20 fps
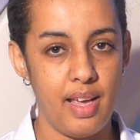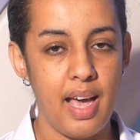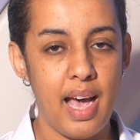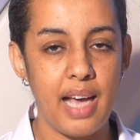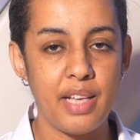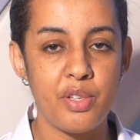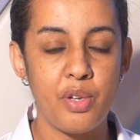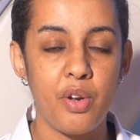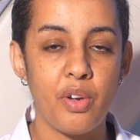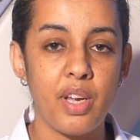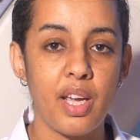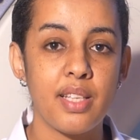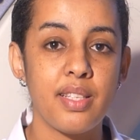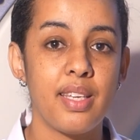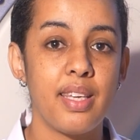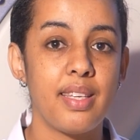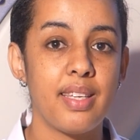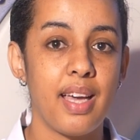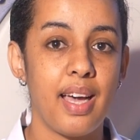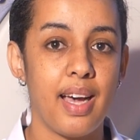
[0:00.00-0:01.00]
as long as
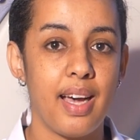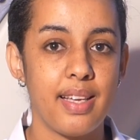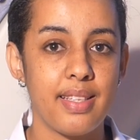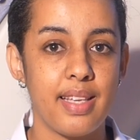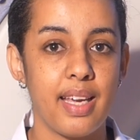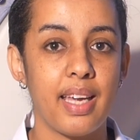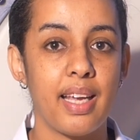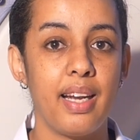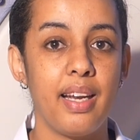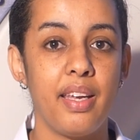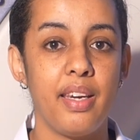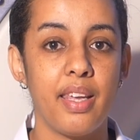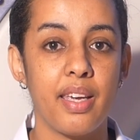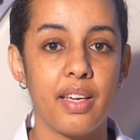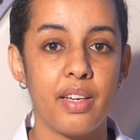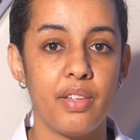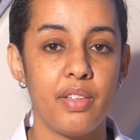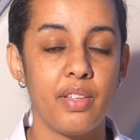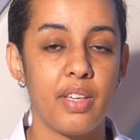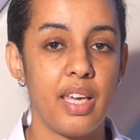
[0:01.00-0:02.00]
it has a
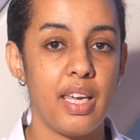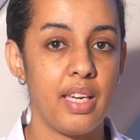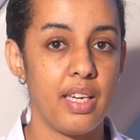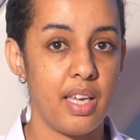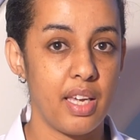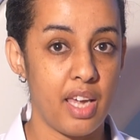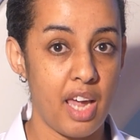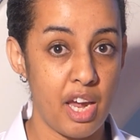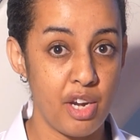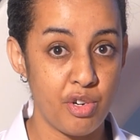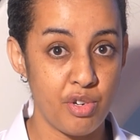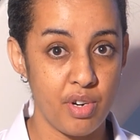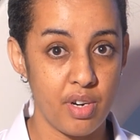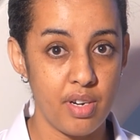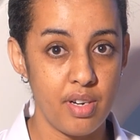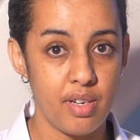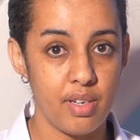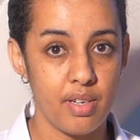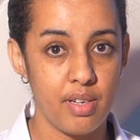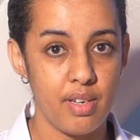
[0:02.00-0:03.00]
clinical
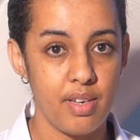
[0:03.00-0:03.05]
indication